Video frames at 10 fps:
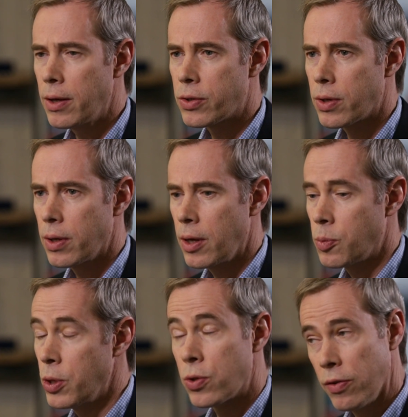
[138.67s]

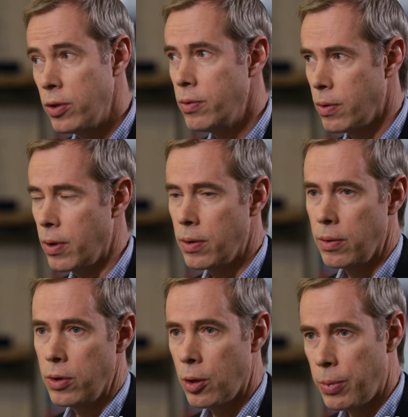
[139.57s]
has been driven,
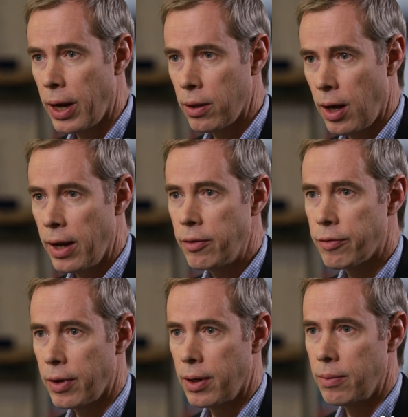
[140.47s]
you know, by a lot
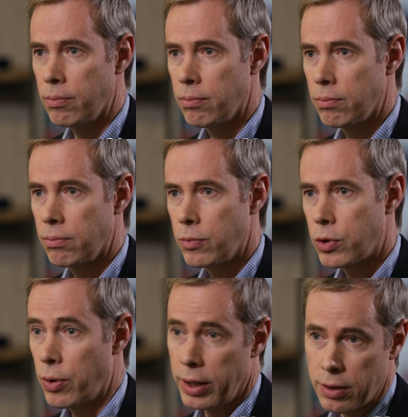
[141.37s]
of
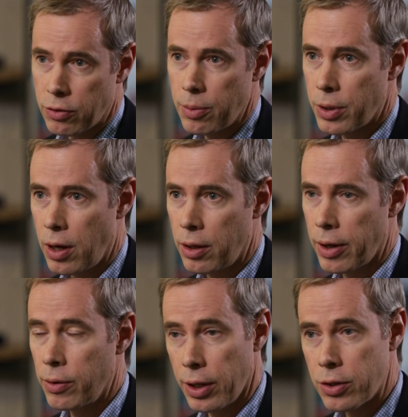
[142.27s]
directives from the
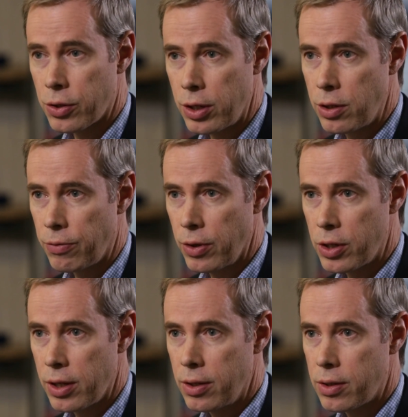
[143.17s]
Colorado legislature, for
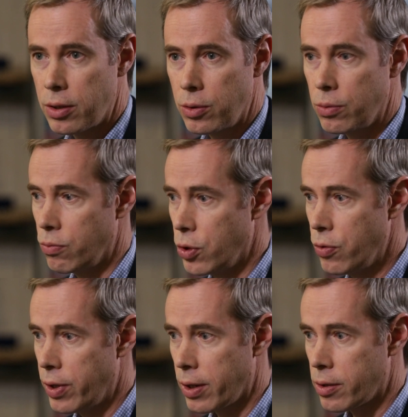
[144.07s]
instance, to
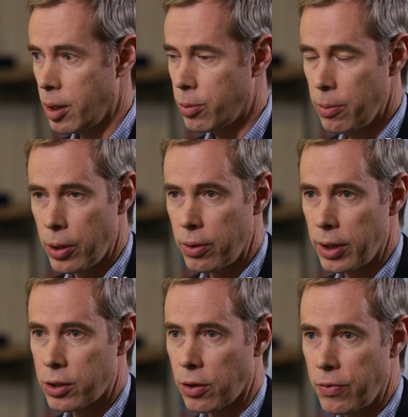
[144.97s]
do things like promote
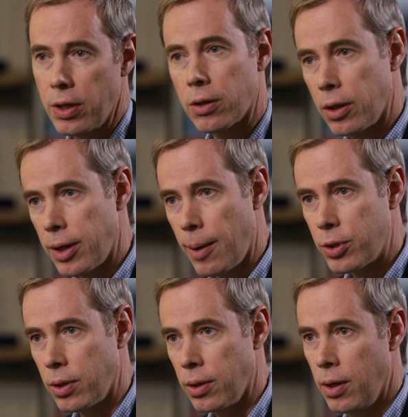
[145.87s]
electric vehicle
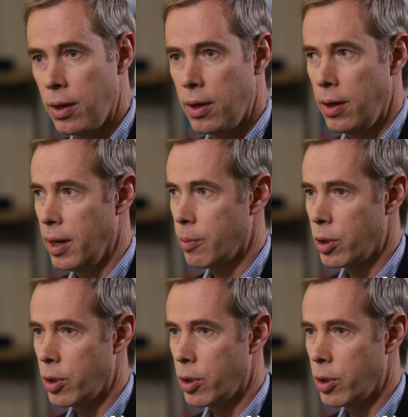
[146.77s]
adoption and